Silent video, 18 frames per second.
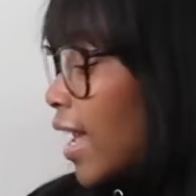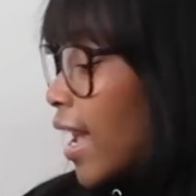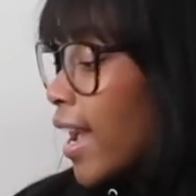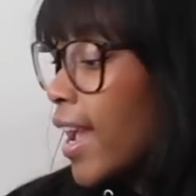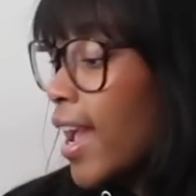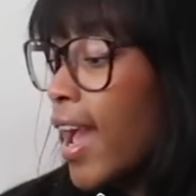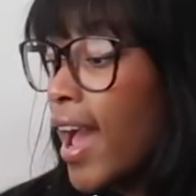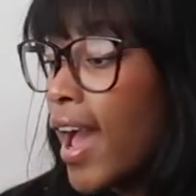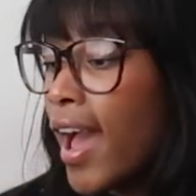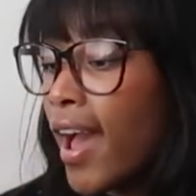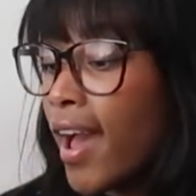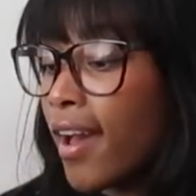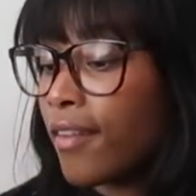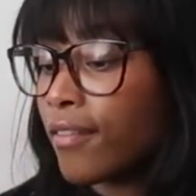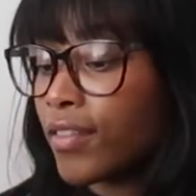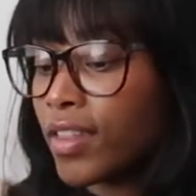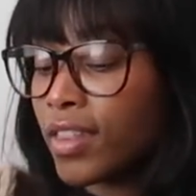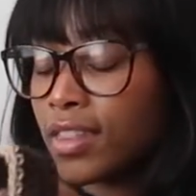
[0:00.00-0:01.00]
I
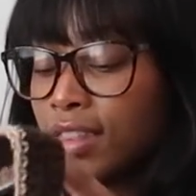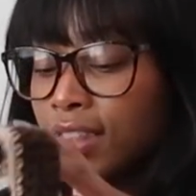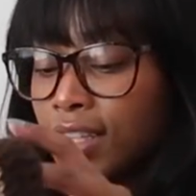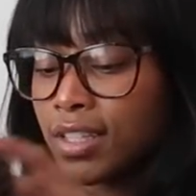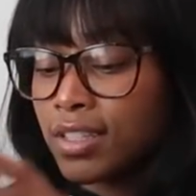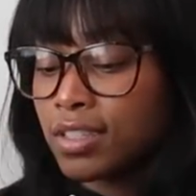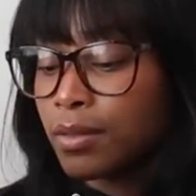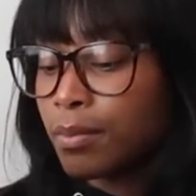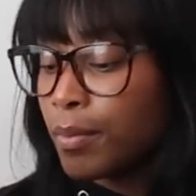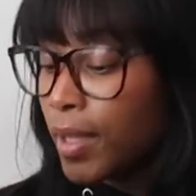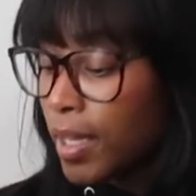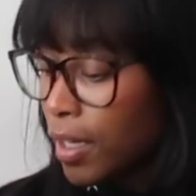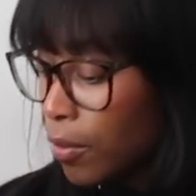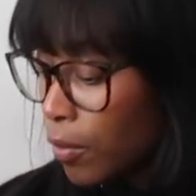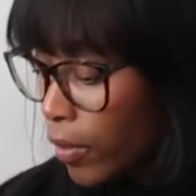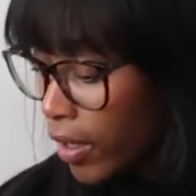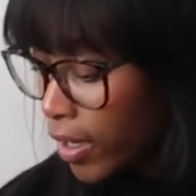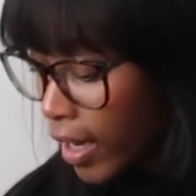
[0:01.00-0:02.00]
have this
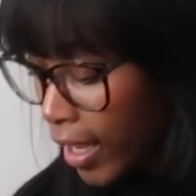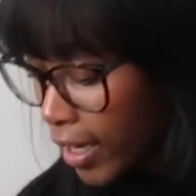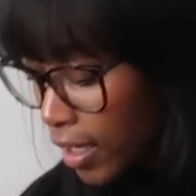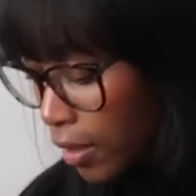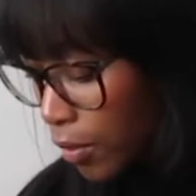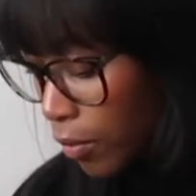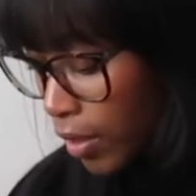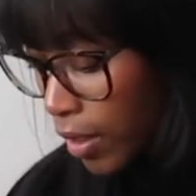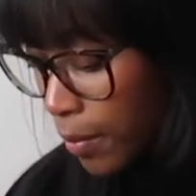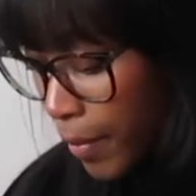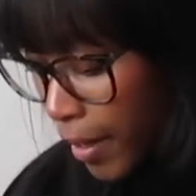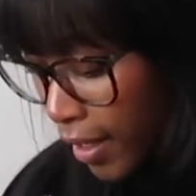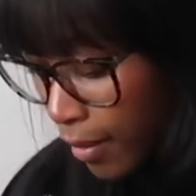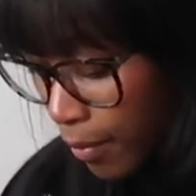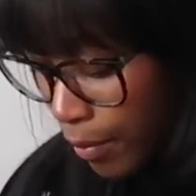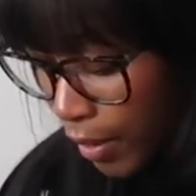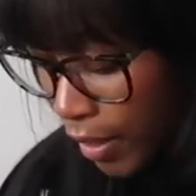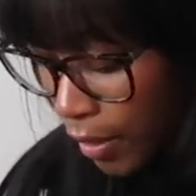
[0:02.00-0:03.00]
mini one. I didn't want to make
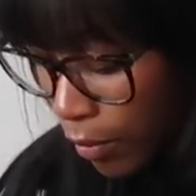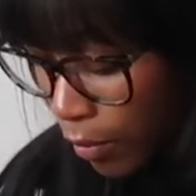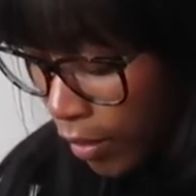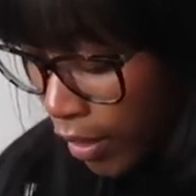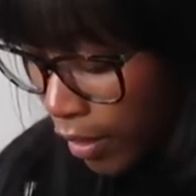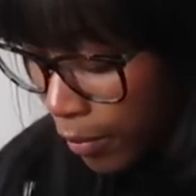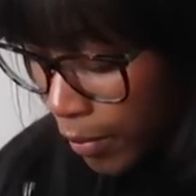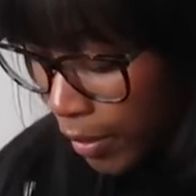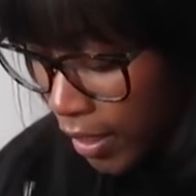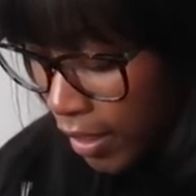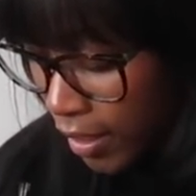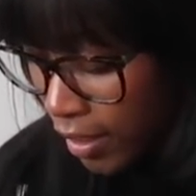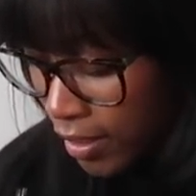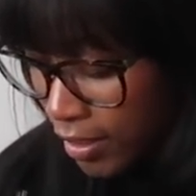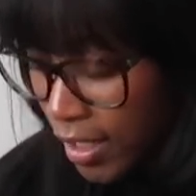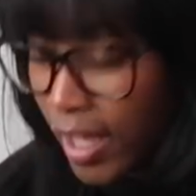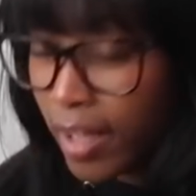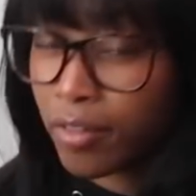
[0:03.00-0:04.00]
a big one
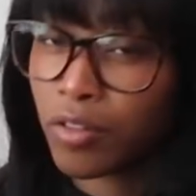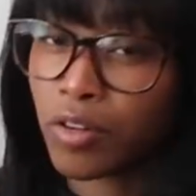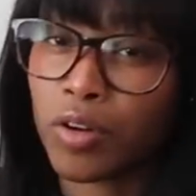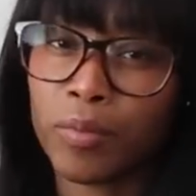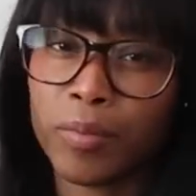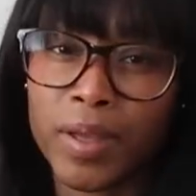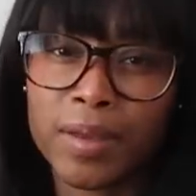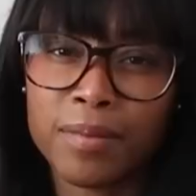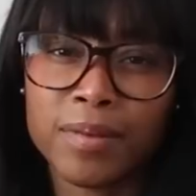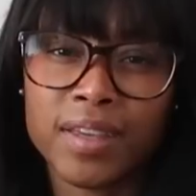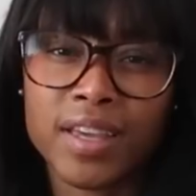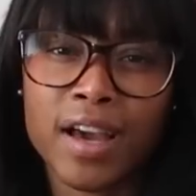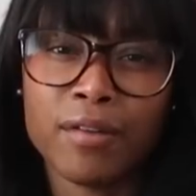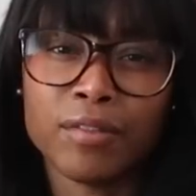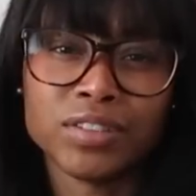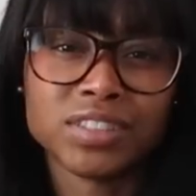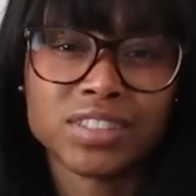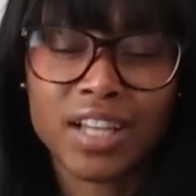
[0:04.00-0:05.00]
because, I don't know, maybe
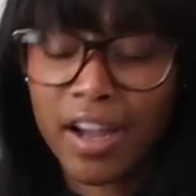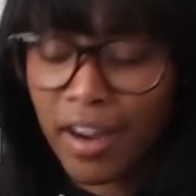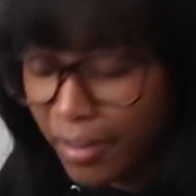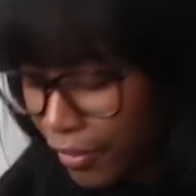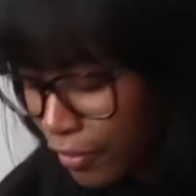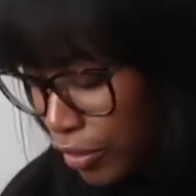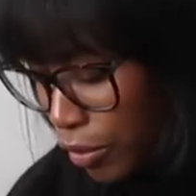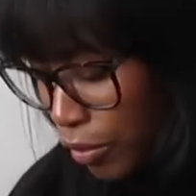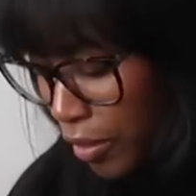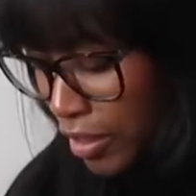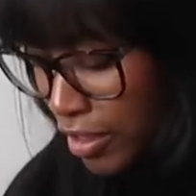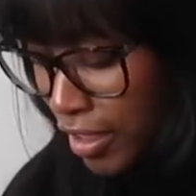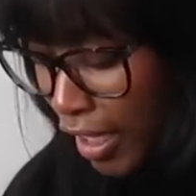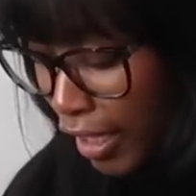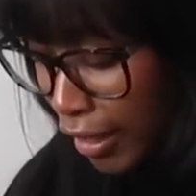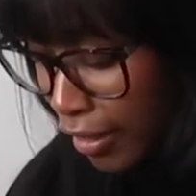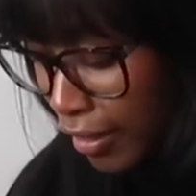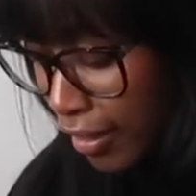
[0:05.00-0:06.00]
I was tired of doing
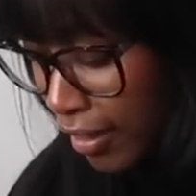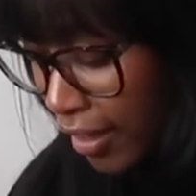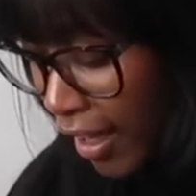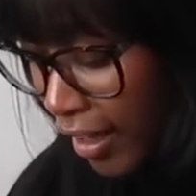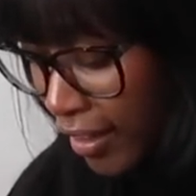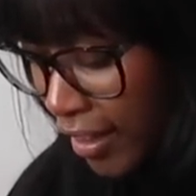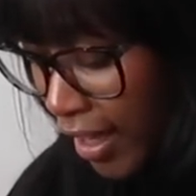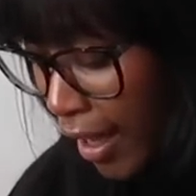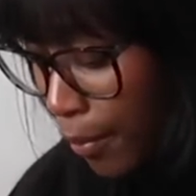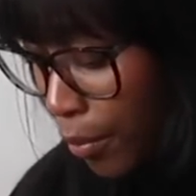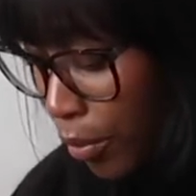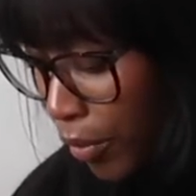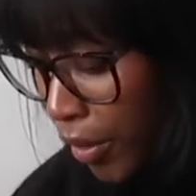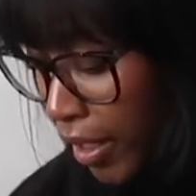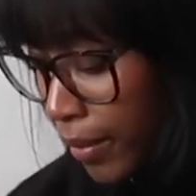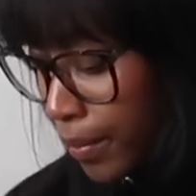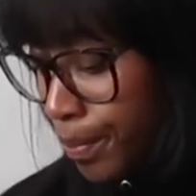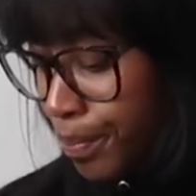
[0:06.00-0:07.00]
checkered at that
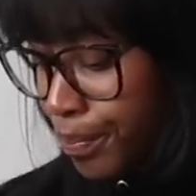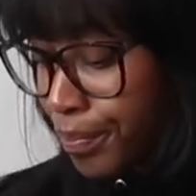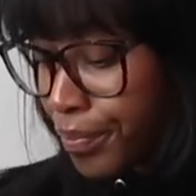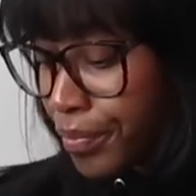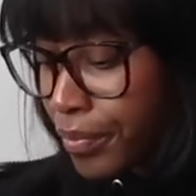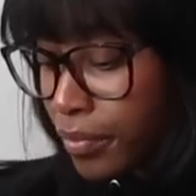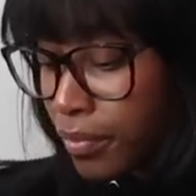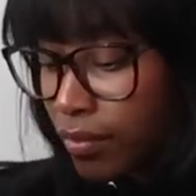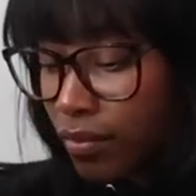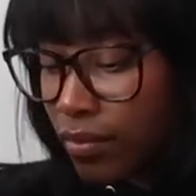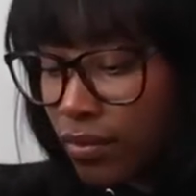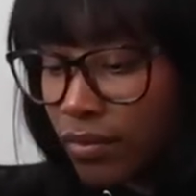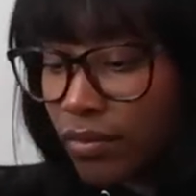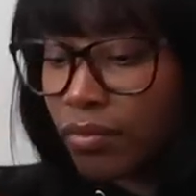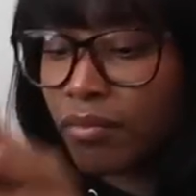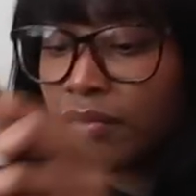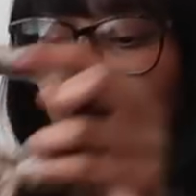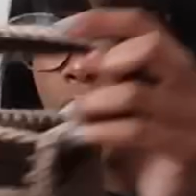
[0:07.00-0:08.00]
point.
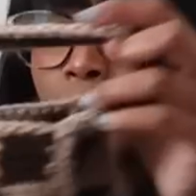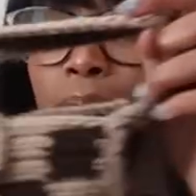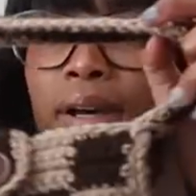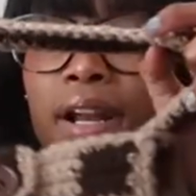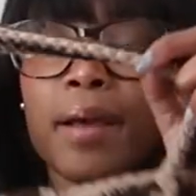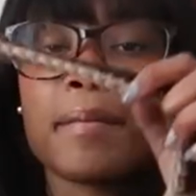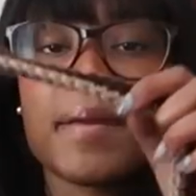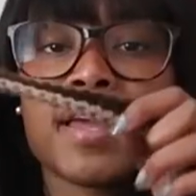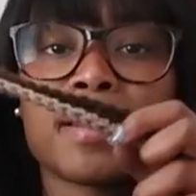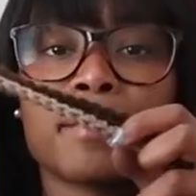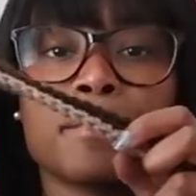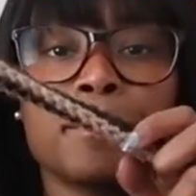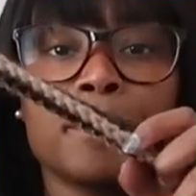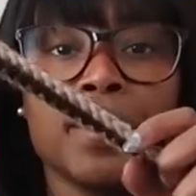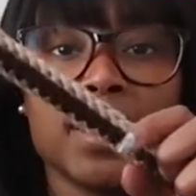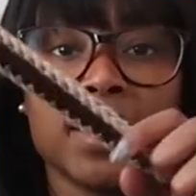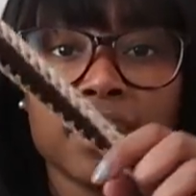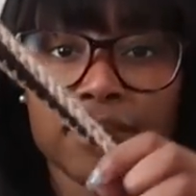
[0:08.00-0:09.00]
But I made a
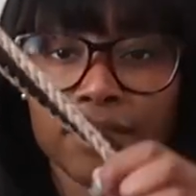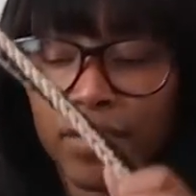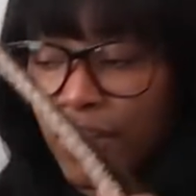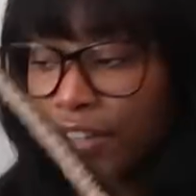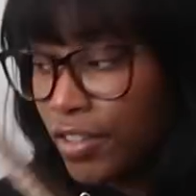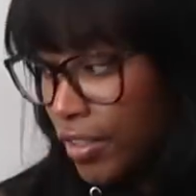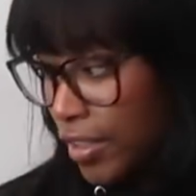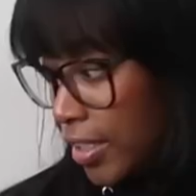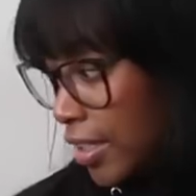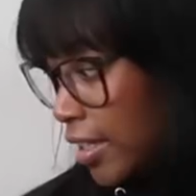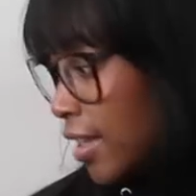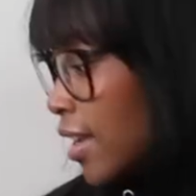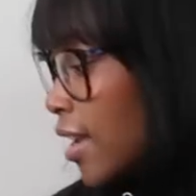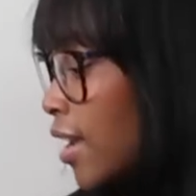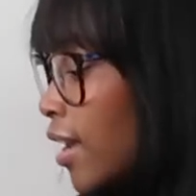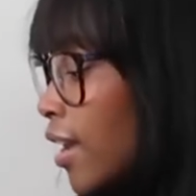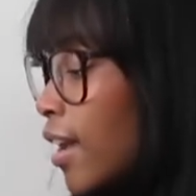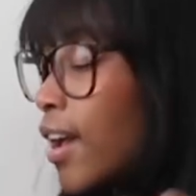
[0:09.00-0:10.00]
mini version
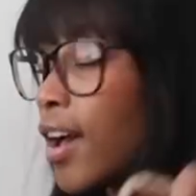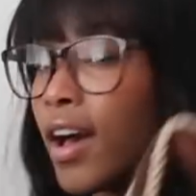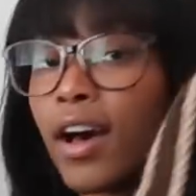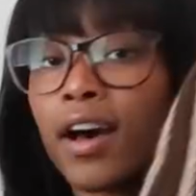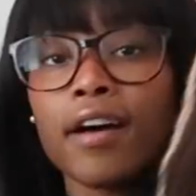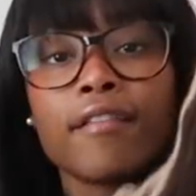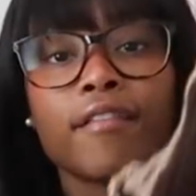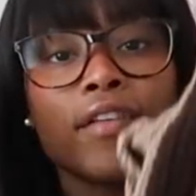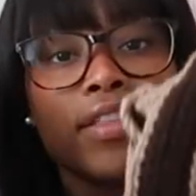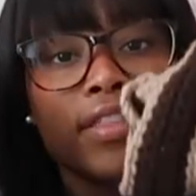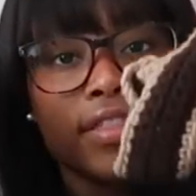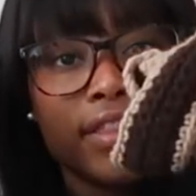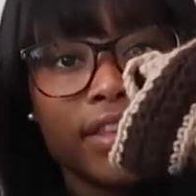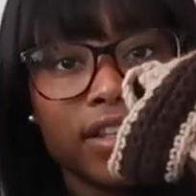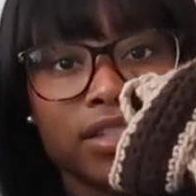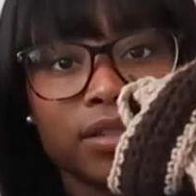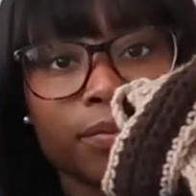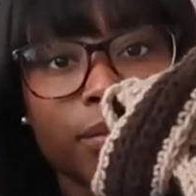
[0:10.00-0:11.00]
of
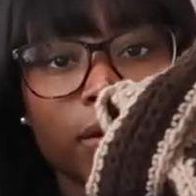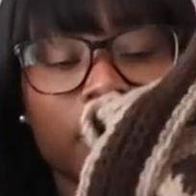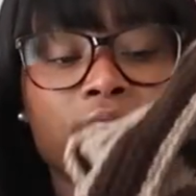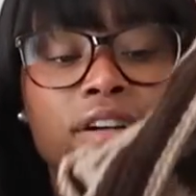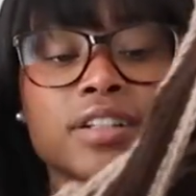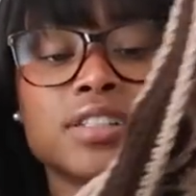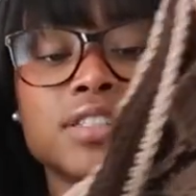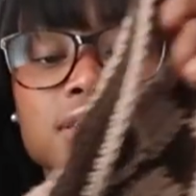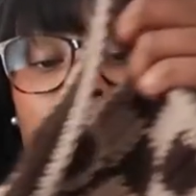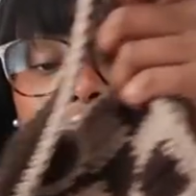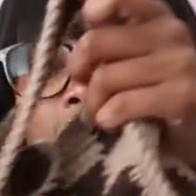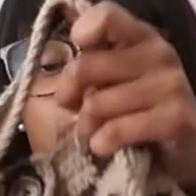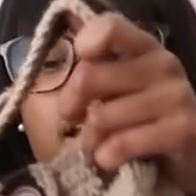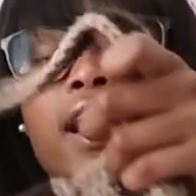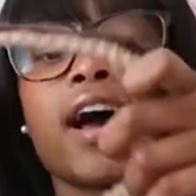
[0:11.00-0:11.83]
this purse, and